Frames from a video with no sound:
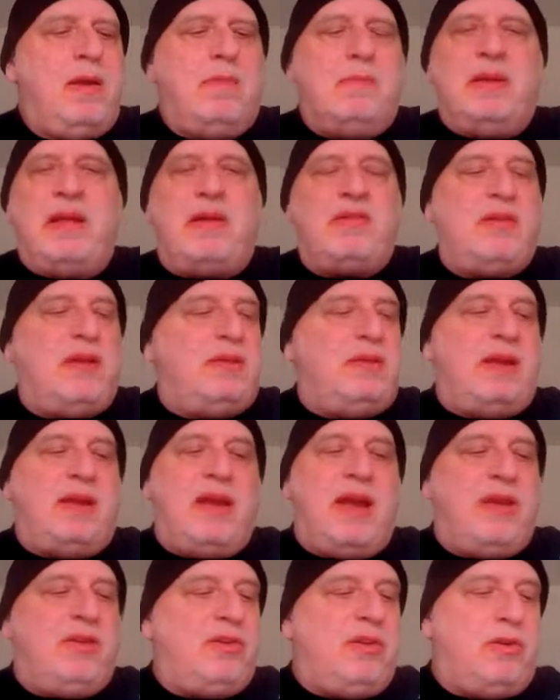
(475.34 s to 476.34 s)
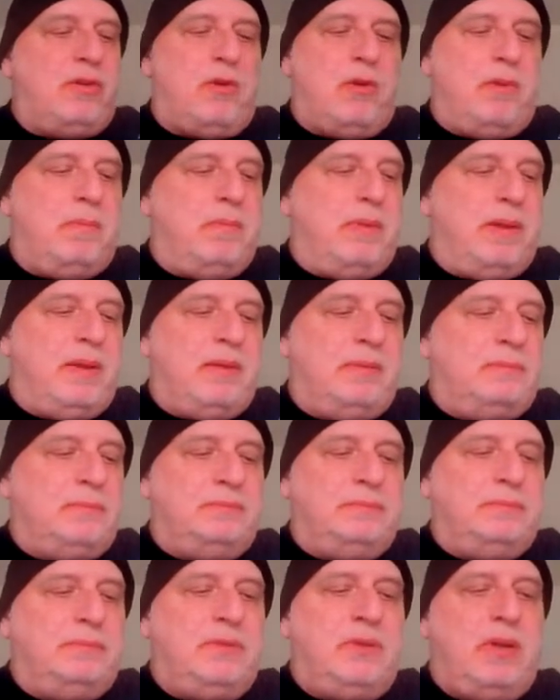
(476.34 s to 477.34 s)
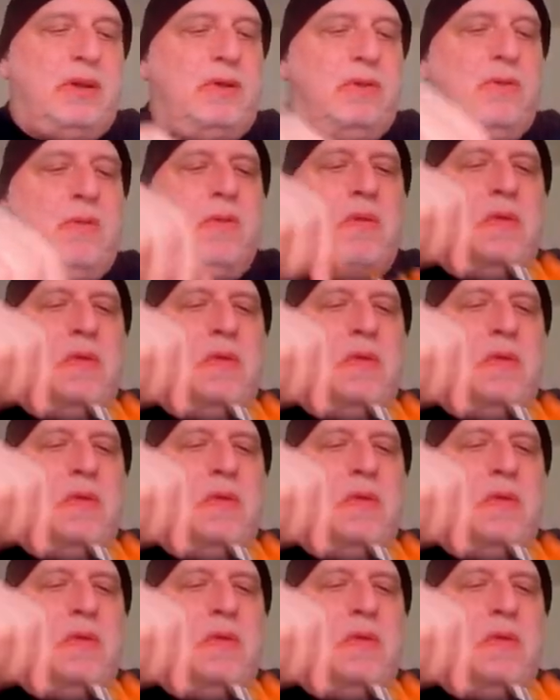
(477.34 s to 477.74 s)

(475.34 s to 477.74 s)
That's not the case at all, man. No.